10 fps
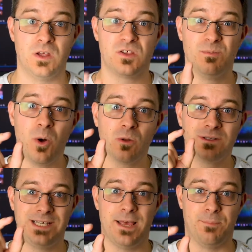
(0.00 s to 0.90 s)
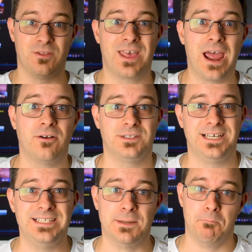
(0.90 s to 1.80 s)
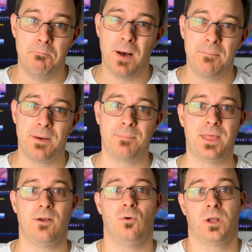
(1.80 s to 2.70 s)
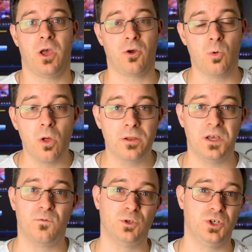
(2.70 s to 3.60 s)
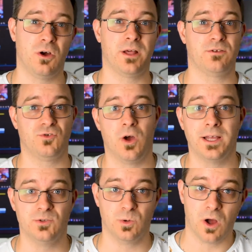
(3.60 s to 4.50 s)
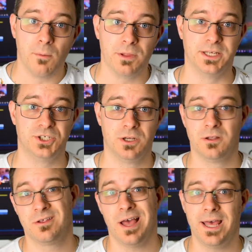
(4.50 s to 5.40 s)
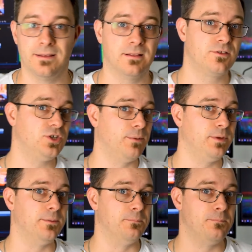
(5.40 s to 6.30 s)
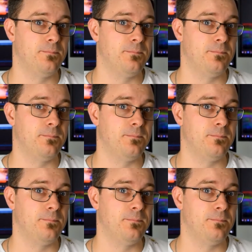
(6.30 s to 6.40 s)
This small tip is guaranteed to bump up that audio quality of what you guys are trying to accomplish. So hey, let's jump in.